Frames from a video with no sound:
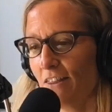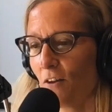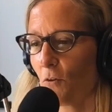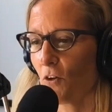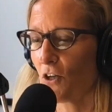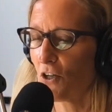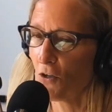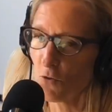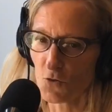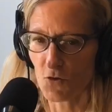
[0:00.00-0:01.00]
There were
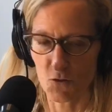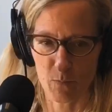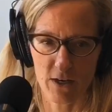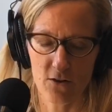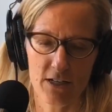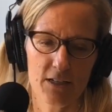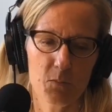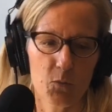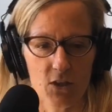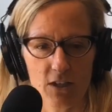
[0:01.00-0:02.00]
huge
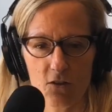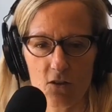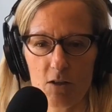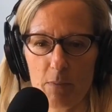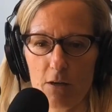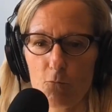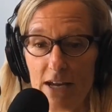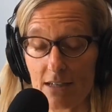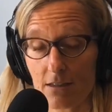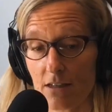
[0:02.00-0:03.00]
disparities, particularly by
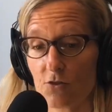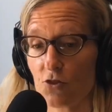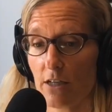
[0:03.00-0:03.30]
race and